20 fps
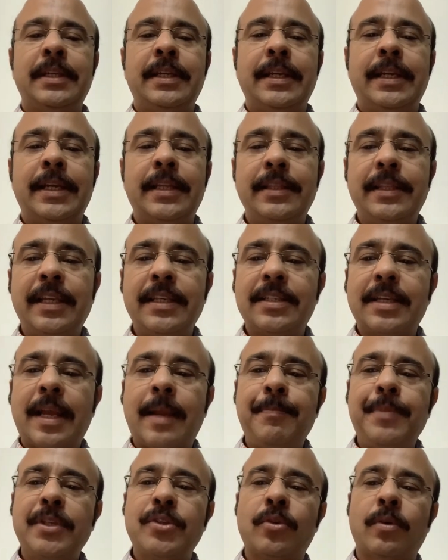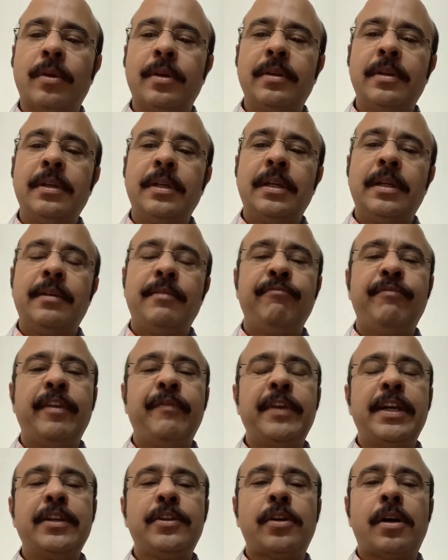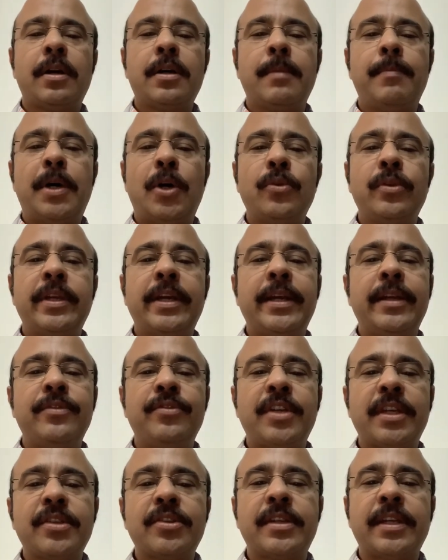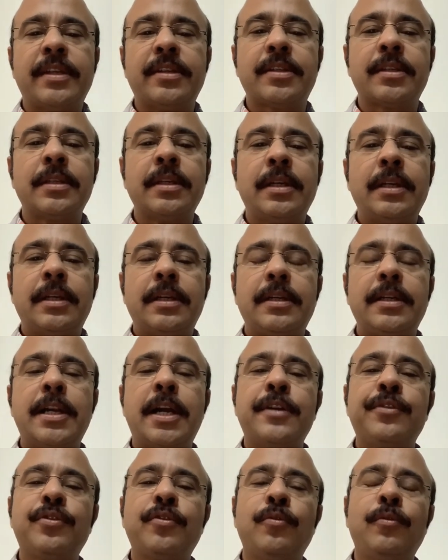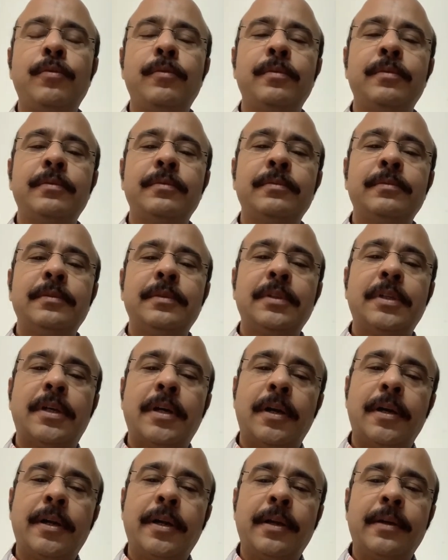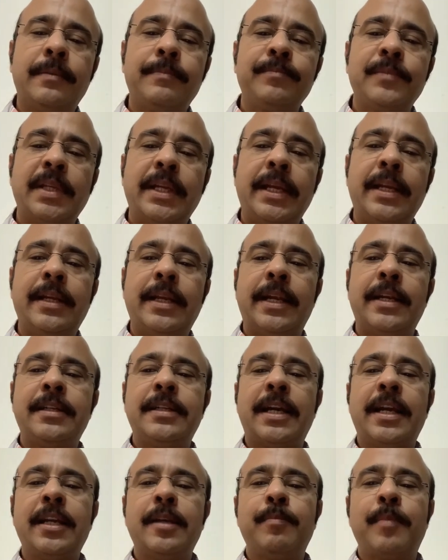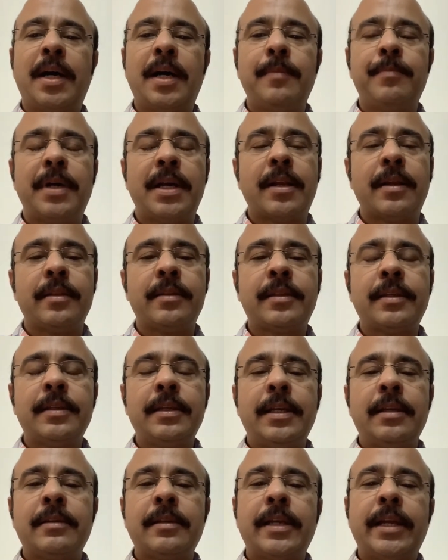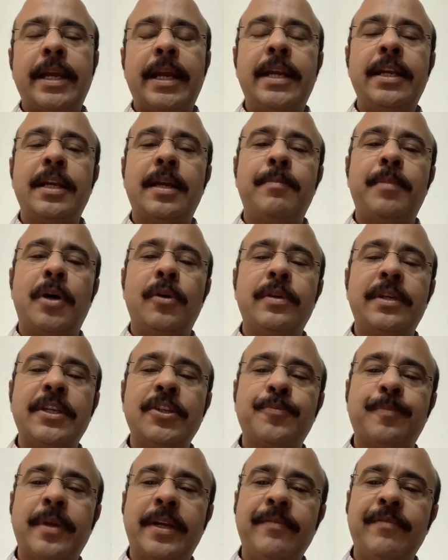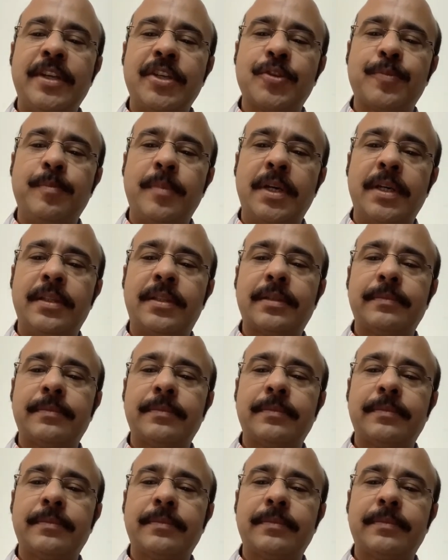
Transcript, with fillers: In this episode, we will talk about the injustice done to Karna in entire Mahabharata and about his previous birth.